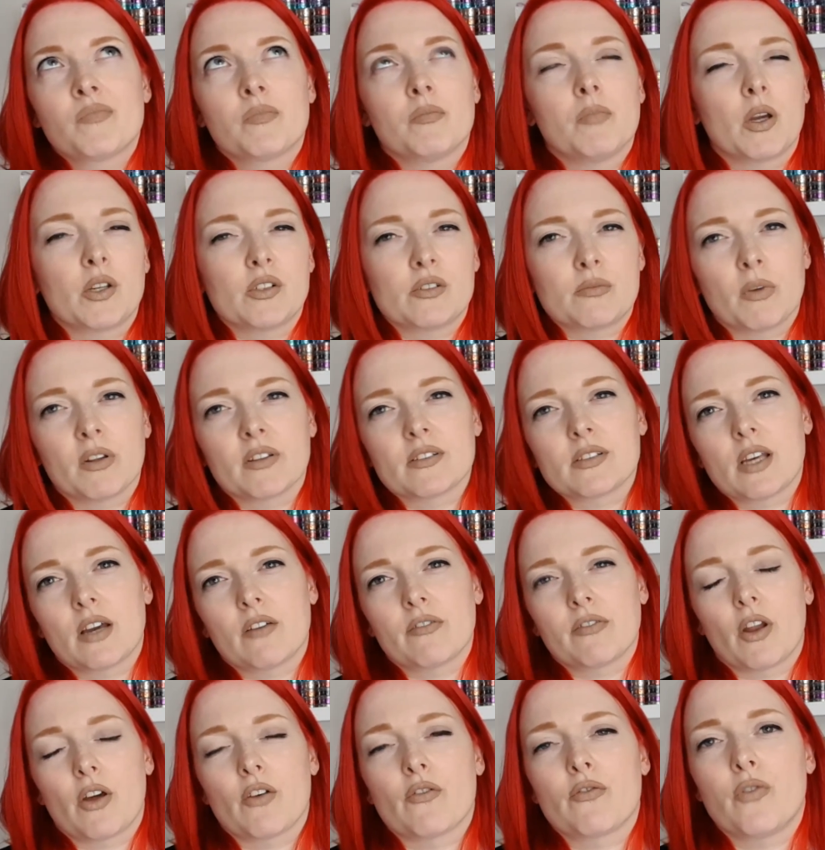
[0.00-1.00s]
most months
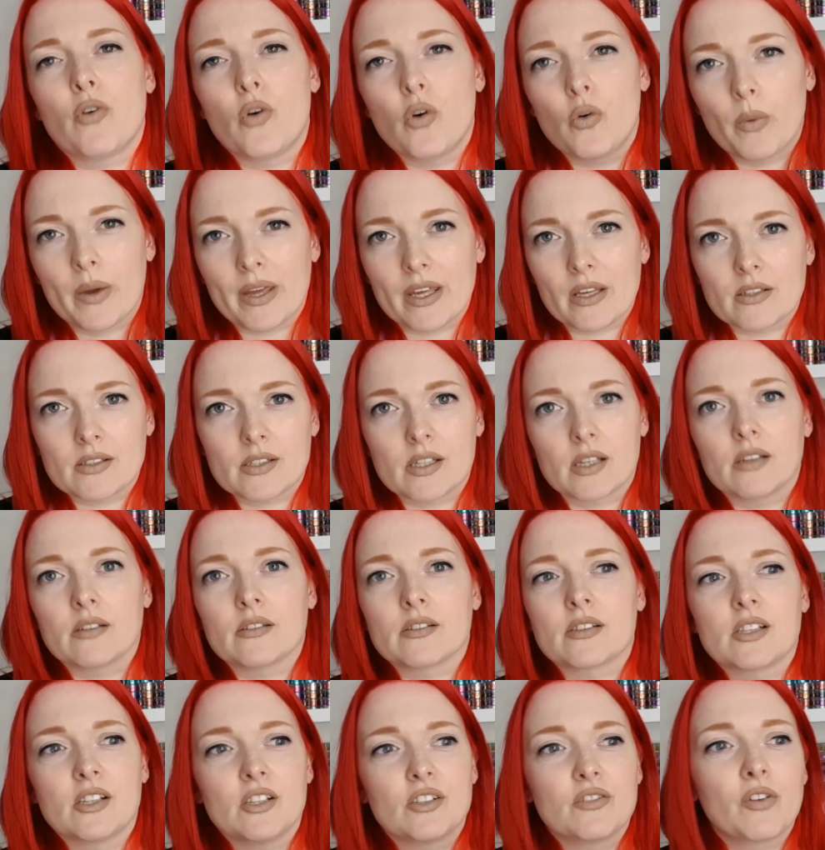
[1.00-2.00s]
have like four weeks
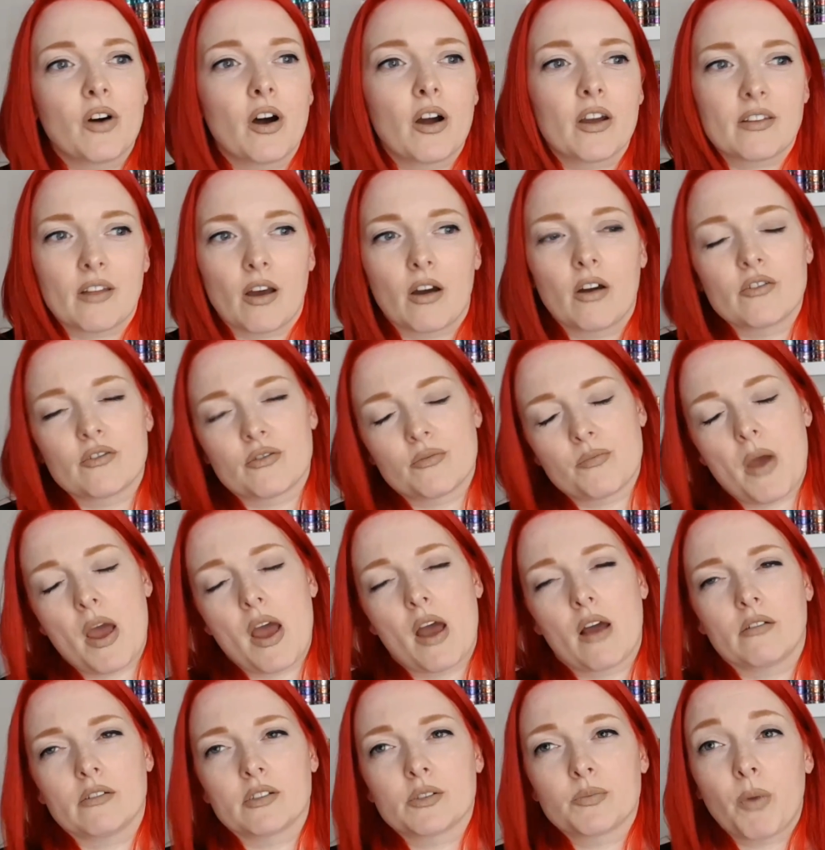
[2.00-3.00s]
in, so divide that
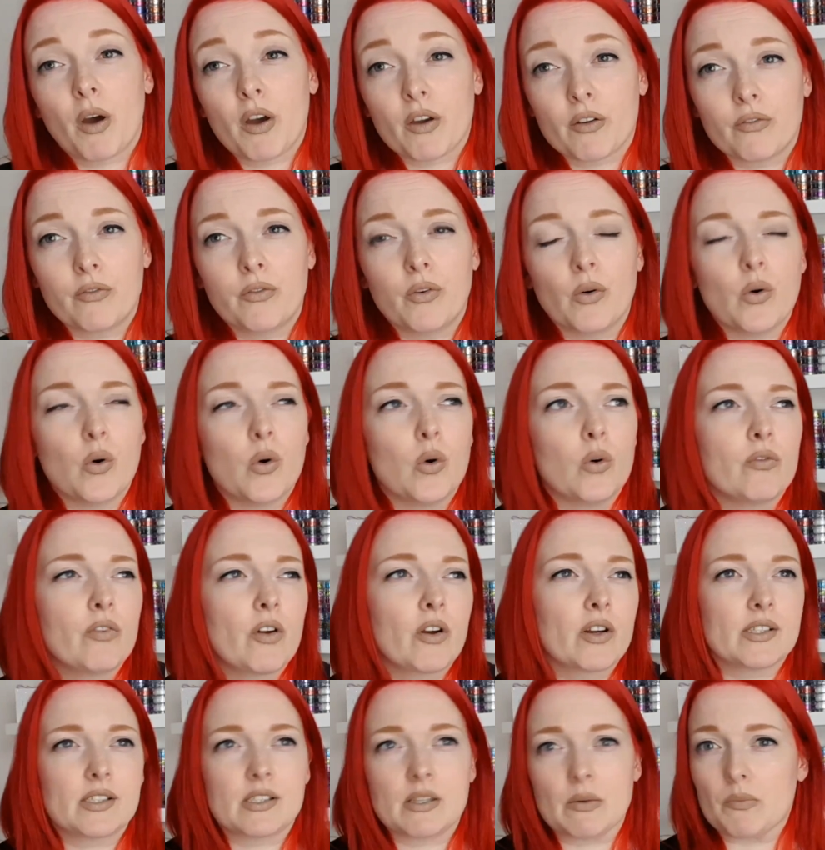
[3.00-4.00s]
£100 by four,
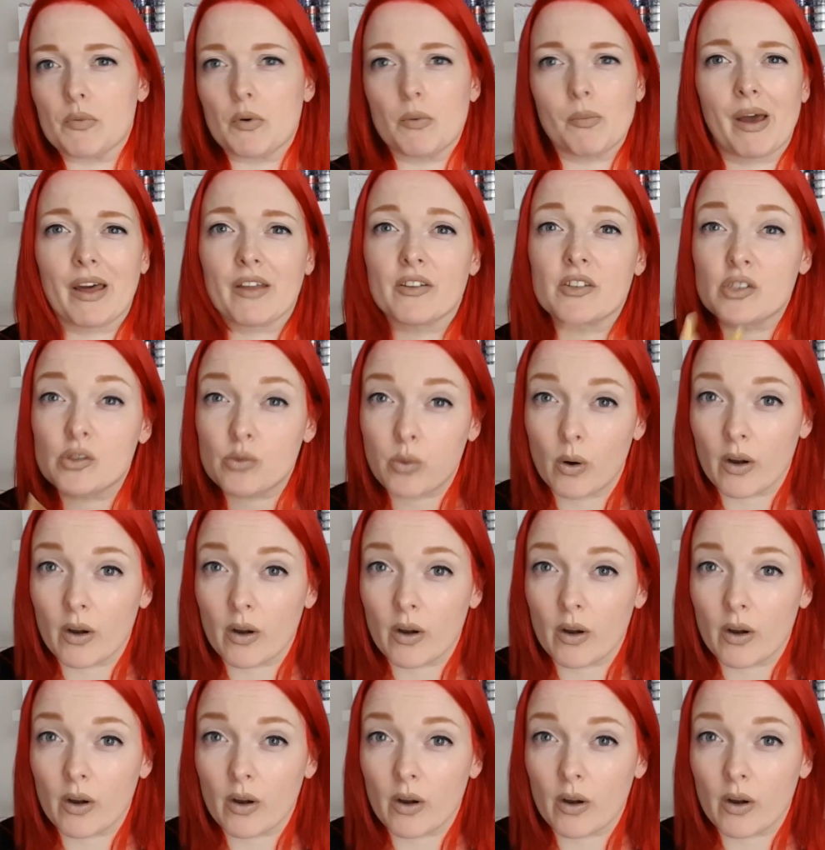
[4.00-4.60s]
very simple maths,